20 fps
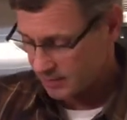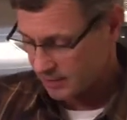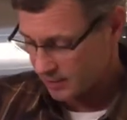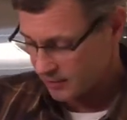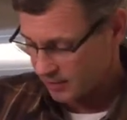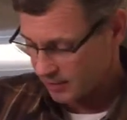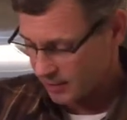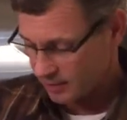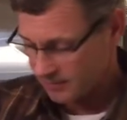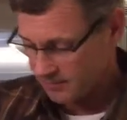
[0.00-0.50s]

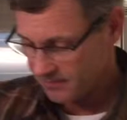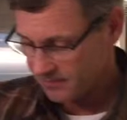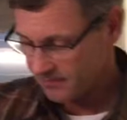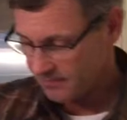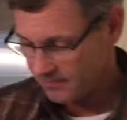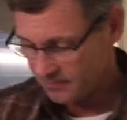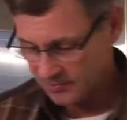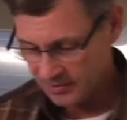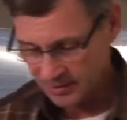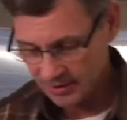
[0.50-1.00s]
Okay,
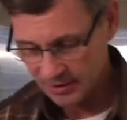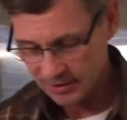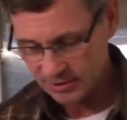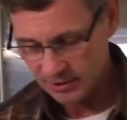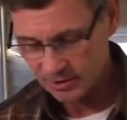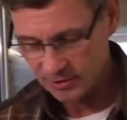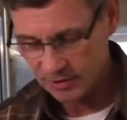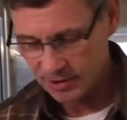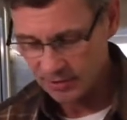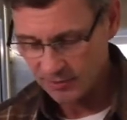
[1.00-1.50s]

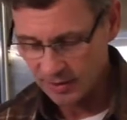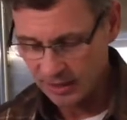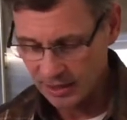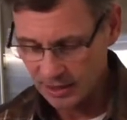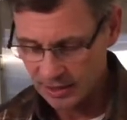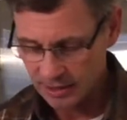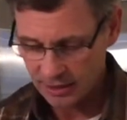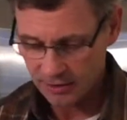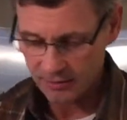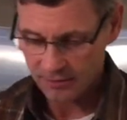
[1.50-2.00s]
so here we
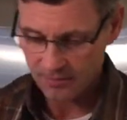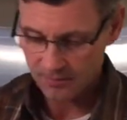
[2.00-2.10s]
go.